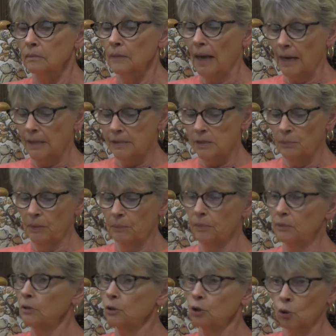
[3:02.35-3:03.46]
asked
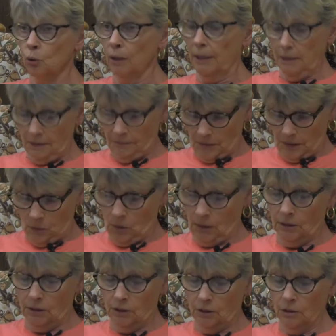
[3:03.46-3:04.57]
people to join if they
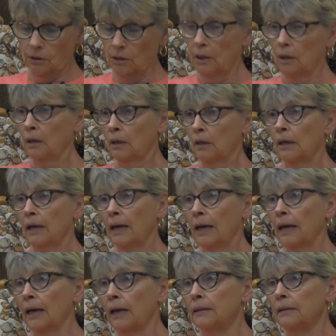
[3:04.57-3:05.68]
wanted to.
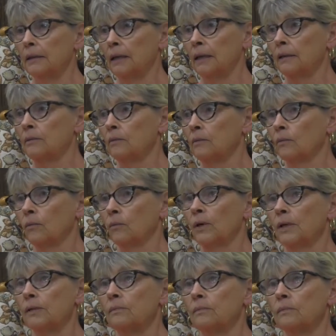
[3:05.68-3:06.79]
And
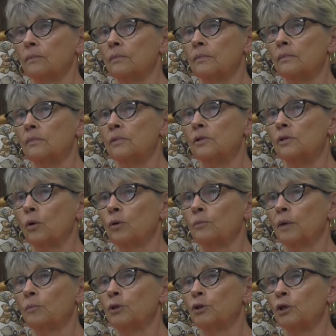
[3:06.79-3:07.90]
we sold
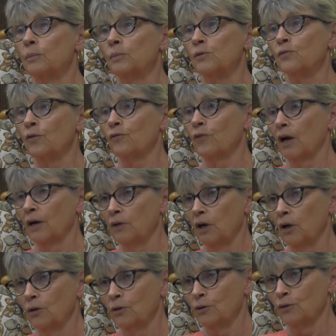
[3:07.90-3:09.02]
memberships for
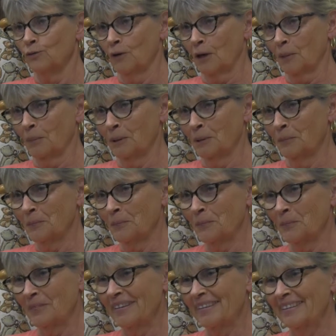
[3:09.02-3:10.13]
$5 a family,
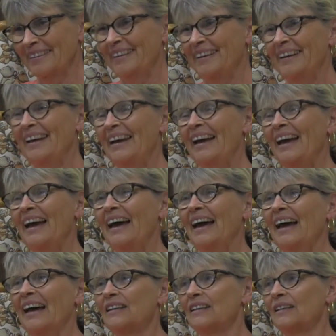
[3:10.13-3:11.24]

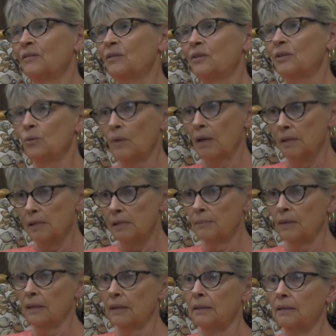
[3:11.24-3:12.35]
and to raise the
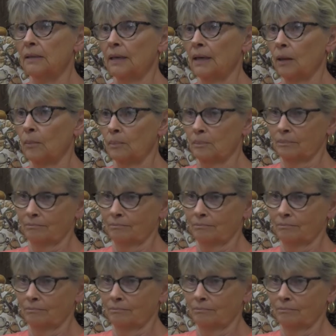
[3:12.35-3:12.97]
money to help,